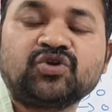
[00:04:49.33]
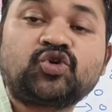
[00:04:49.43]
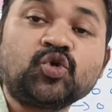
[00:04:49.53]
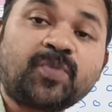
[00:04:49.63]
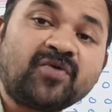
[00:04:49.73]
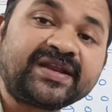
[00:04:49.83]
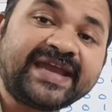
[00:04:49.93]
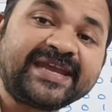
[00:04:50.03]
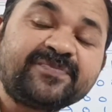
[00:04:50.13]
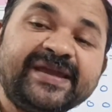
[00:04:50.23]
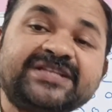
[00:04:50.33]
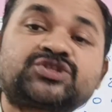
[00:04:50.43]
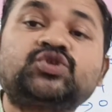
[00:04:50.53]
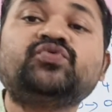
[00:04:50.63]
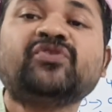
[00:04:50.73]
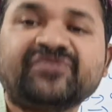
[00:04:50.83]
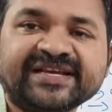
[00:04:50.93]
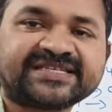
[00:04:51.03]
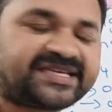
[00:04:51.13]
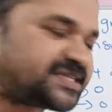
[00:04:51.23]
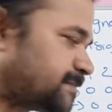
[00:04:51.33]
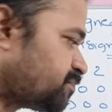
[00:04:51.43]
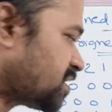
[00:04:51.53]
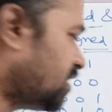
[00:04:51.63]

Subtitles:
2 power 8 means 256.